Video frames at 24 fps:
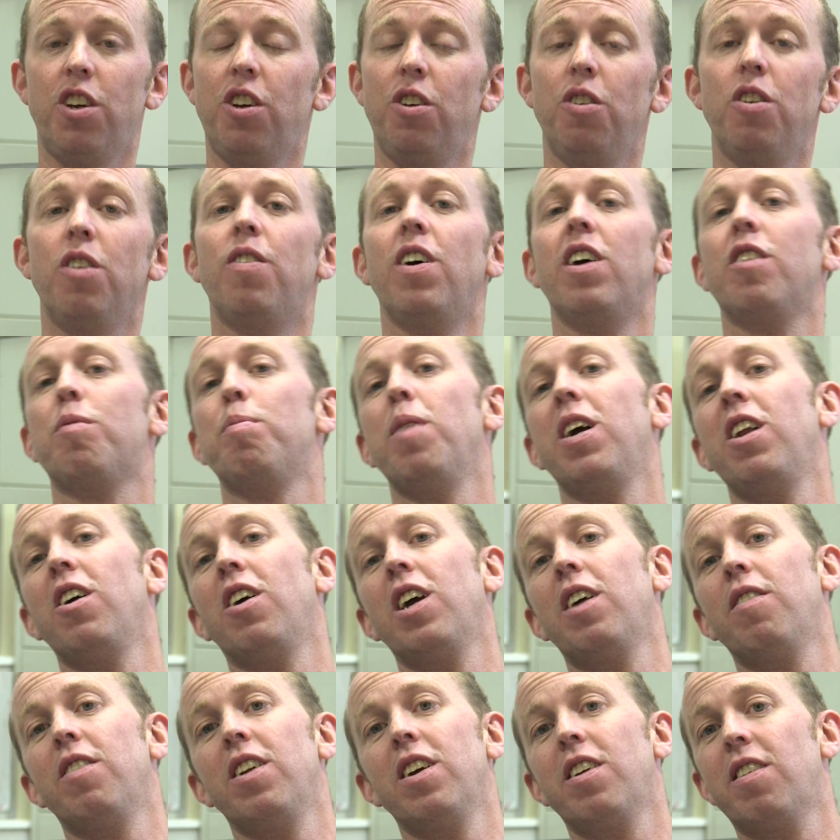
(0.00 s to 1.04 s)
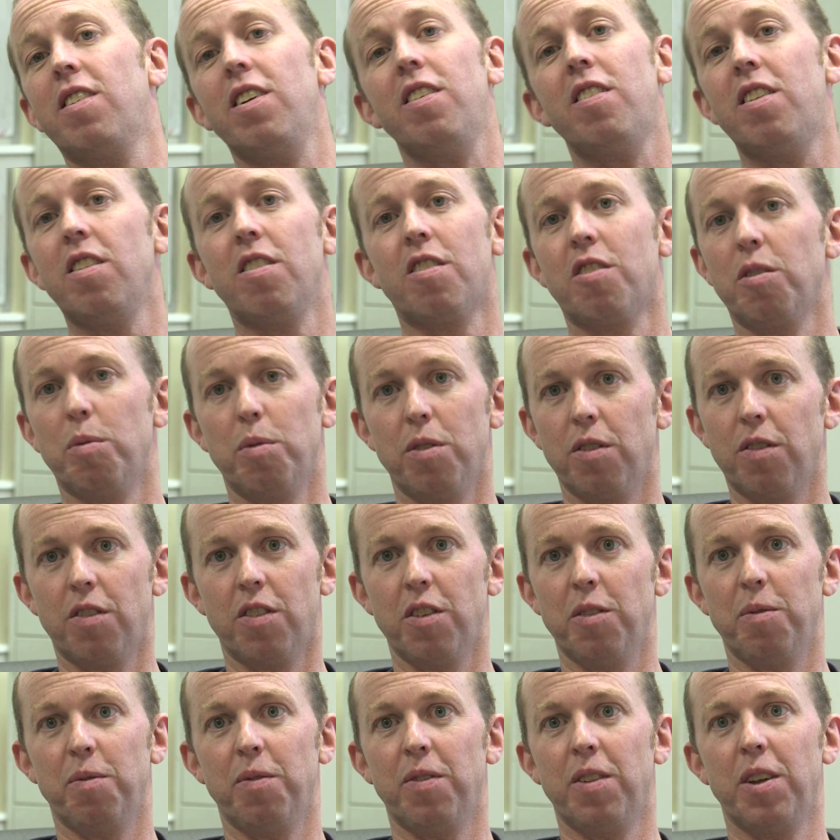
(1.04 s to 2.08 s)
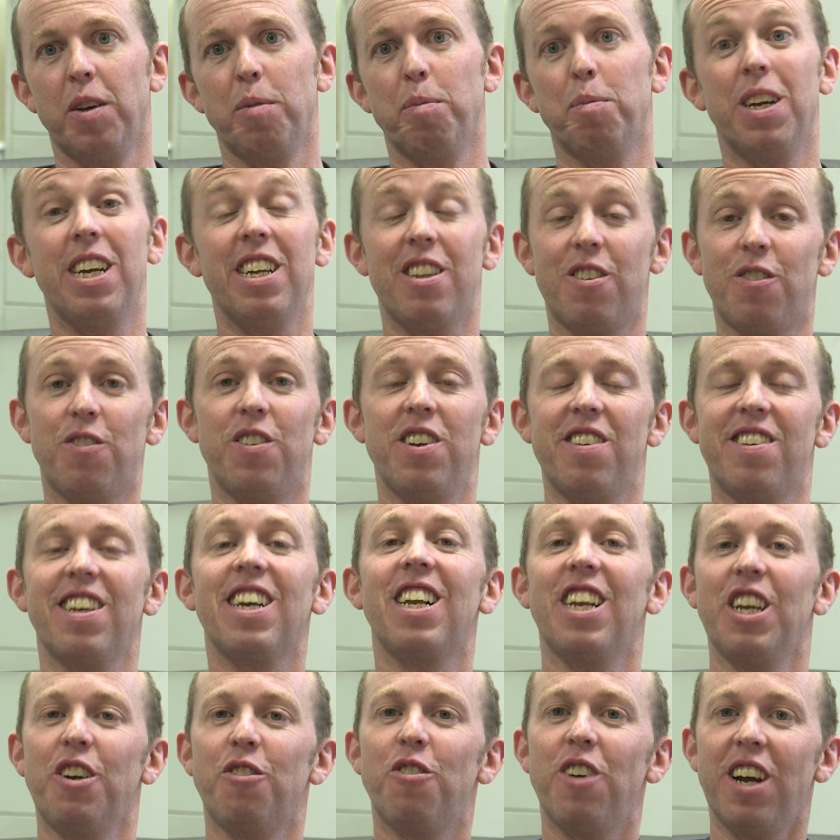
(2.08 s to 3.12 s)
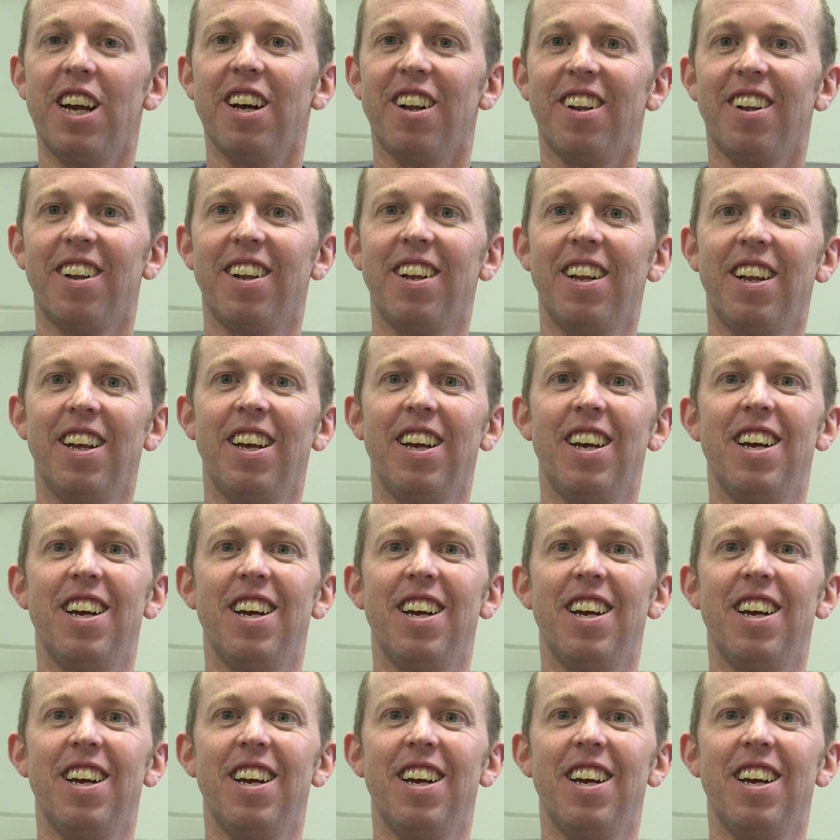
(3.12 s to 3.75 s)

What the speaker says: universe may not even exist in some of them, but it's physically real.